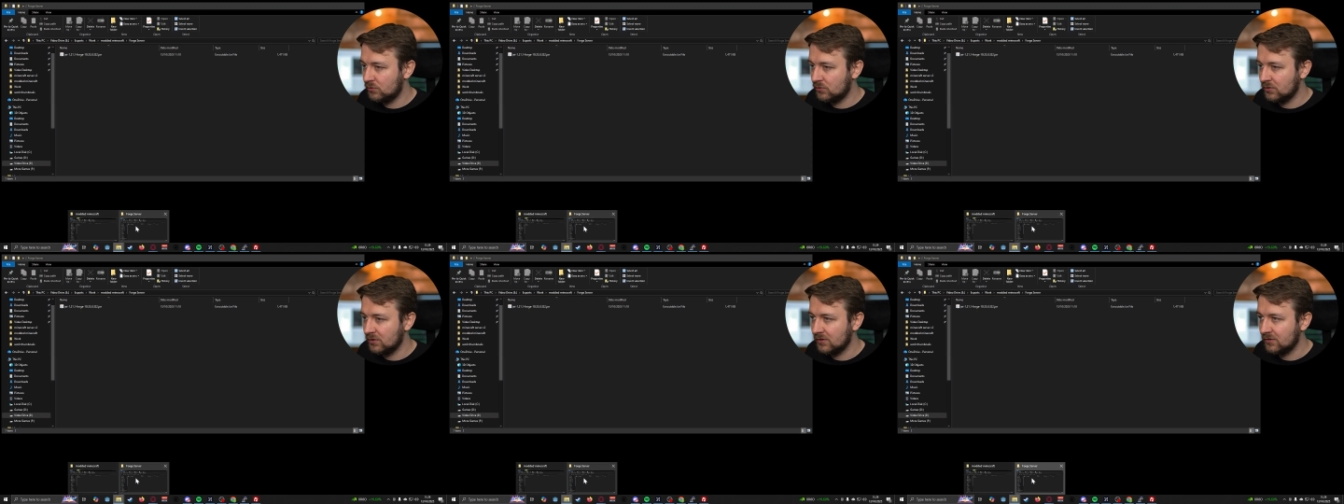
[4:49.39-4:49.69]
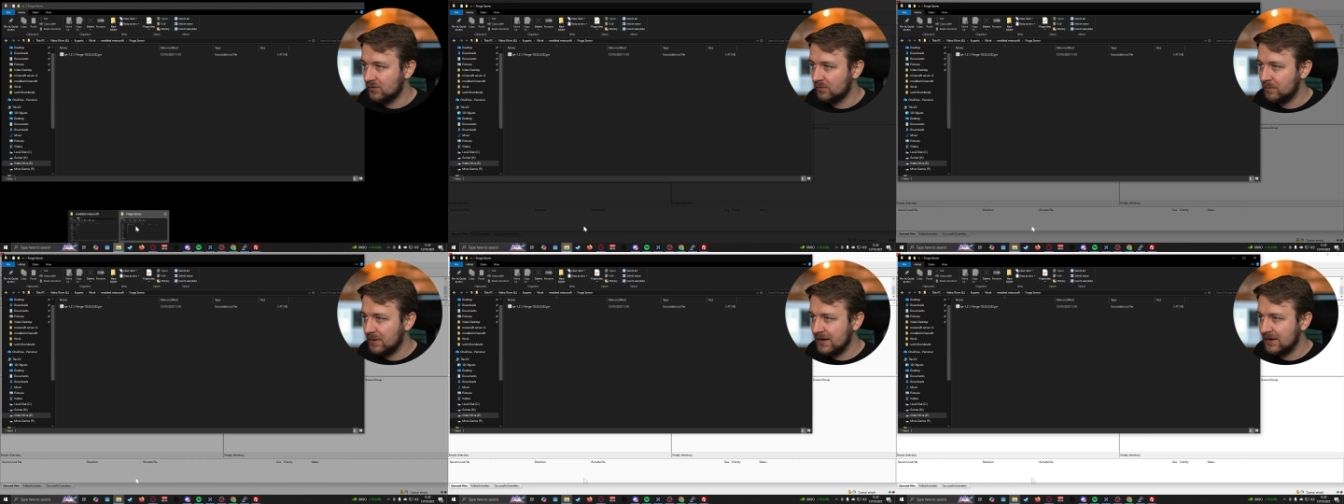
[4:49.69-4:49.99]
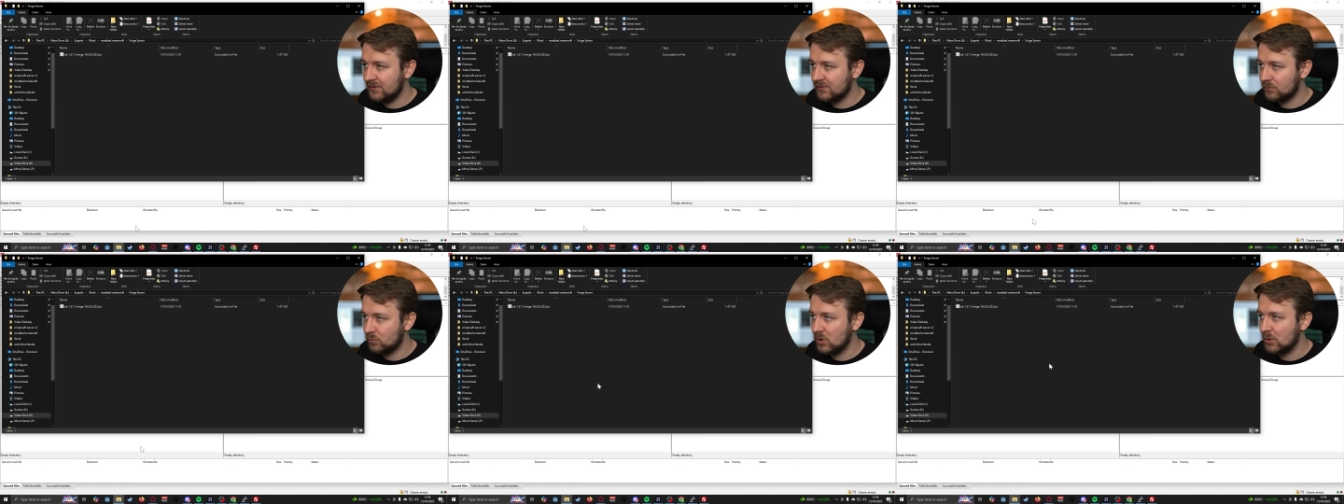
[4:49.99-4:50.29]
to the
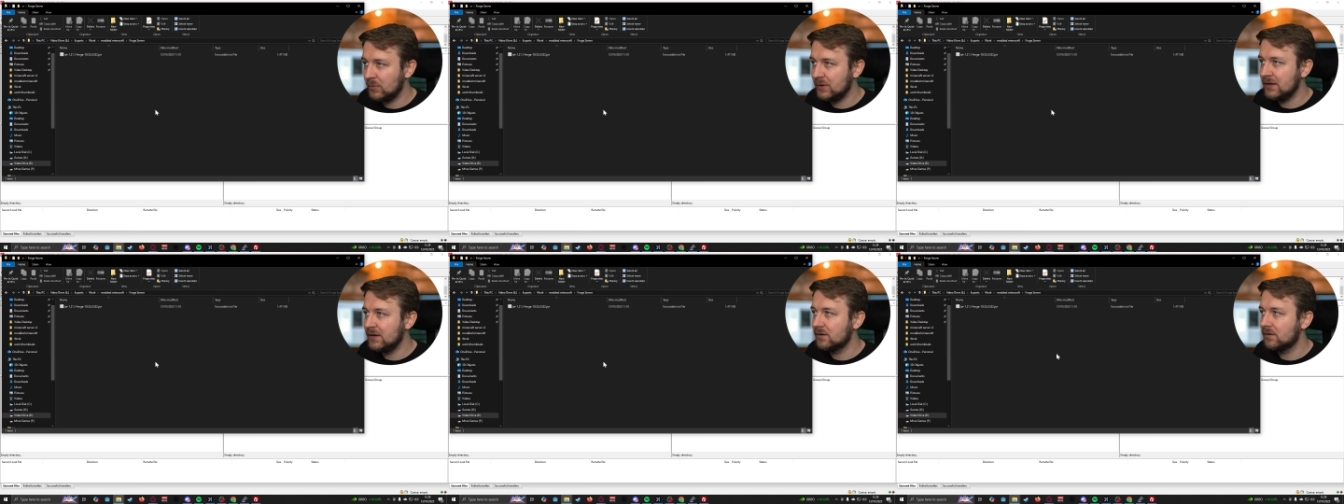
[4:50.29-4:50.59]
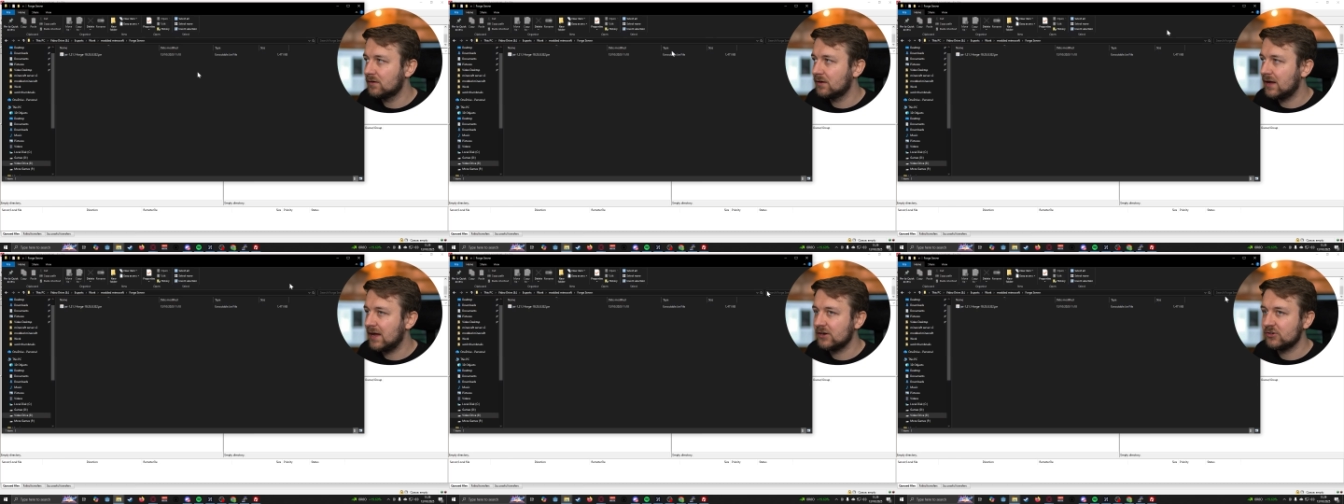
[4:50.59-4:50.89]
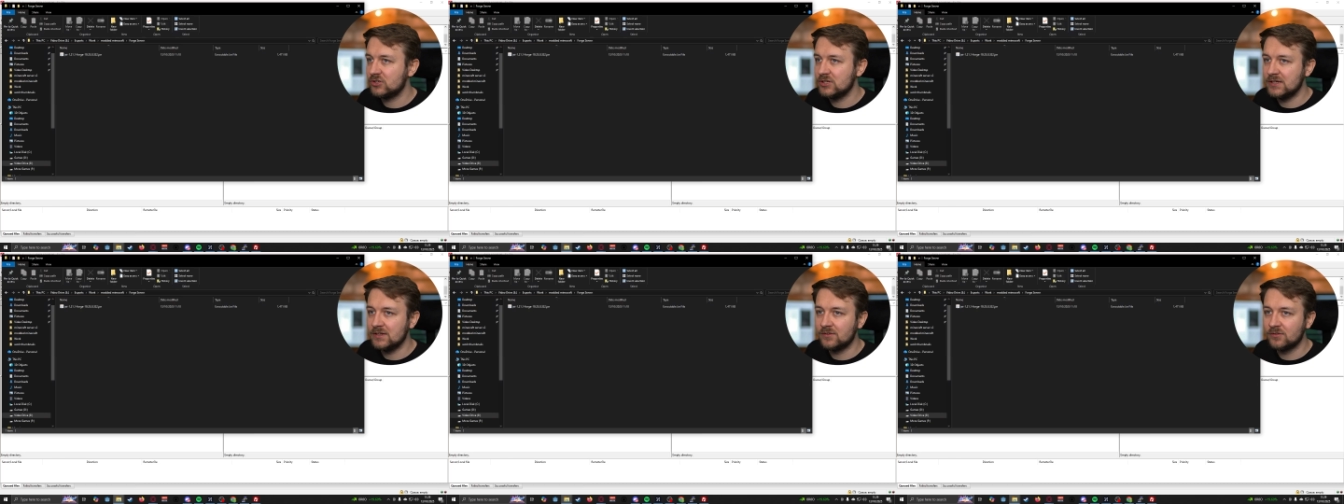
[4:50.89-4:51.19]
space where we
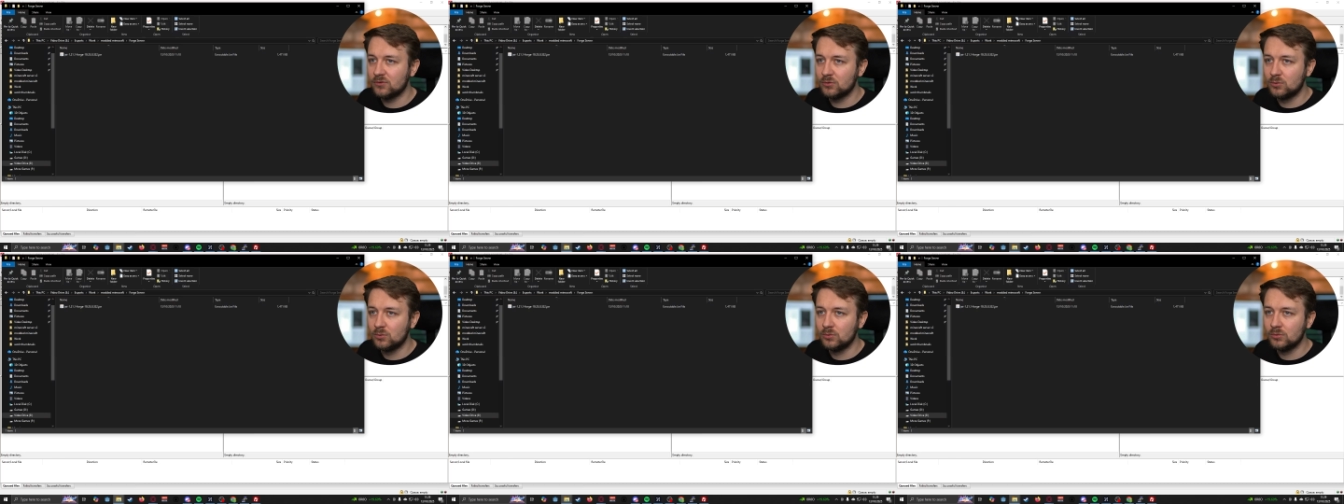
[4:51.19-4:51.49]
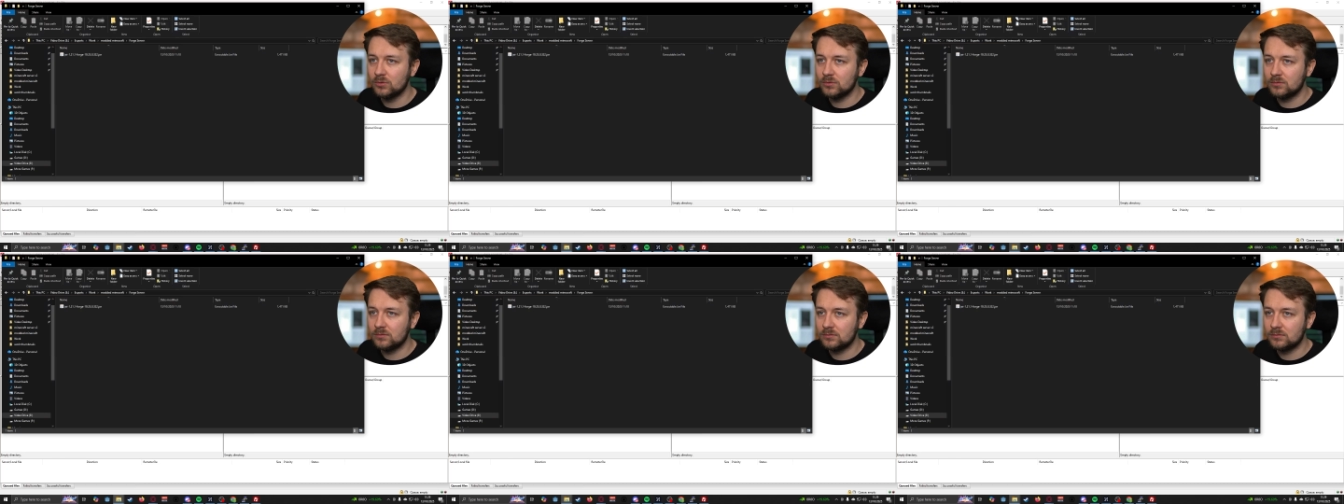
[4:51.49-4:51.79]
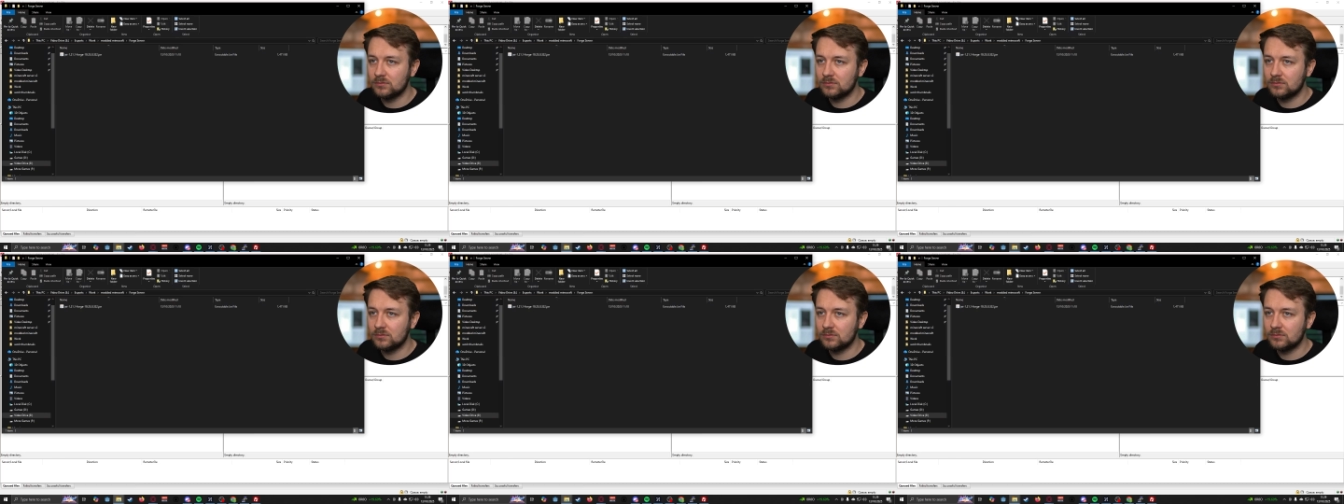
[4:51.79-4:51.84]
actually installed